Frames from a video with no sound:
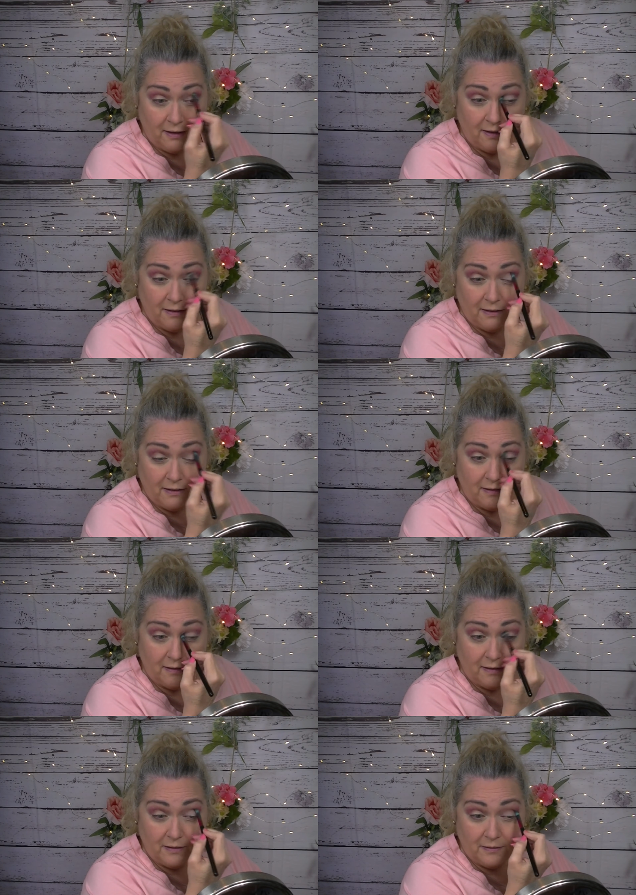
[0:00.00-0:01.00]

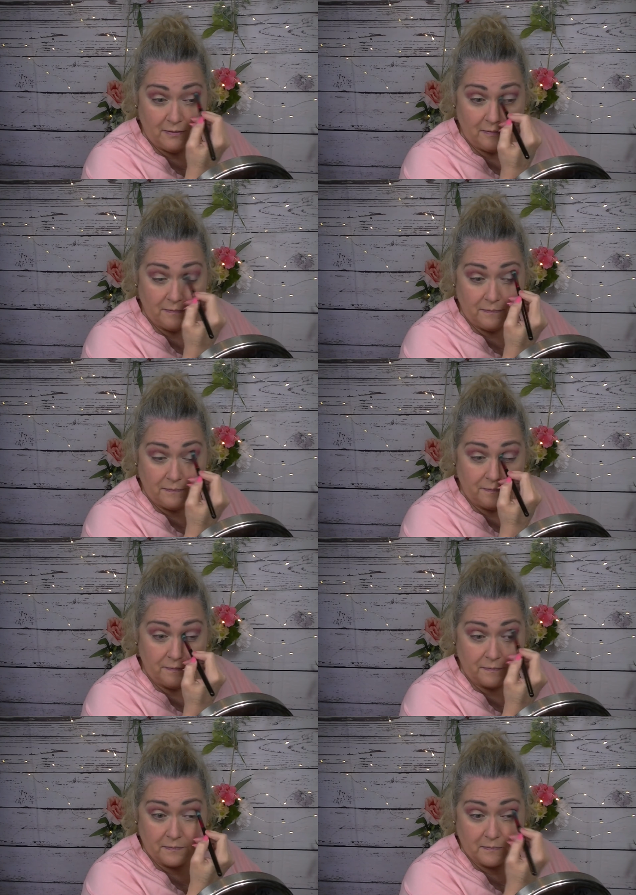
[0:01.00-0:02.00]

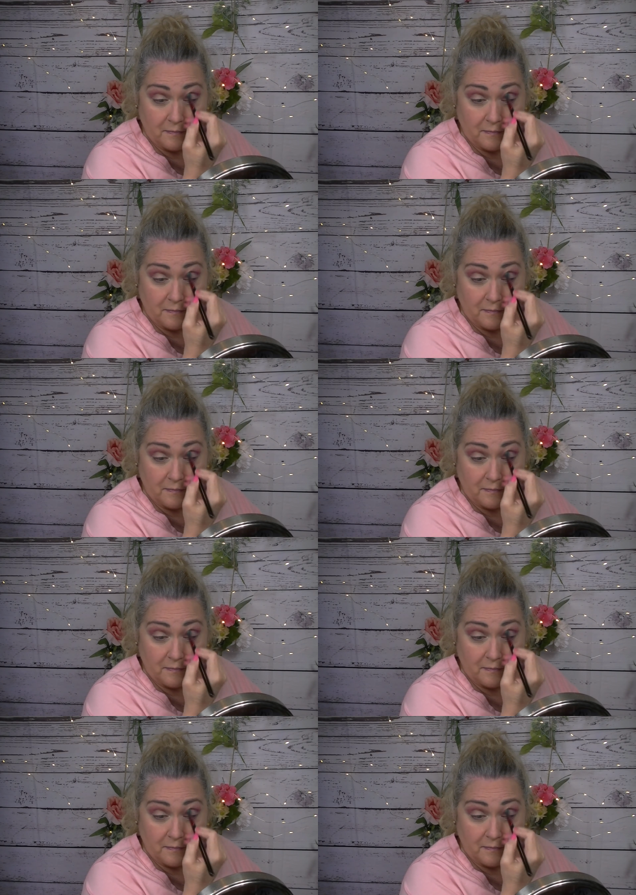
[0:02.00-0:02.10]
Nothing is said.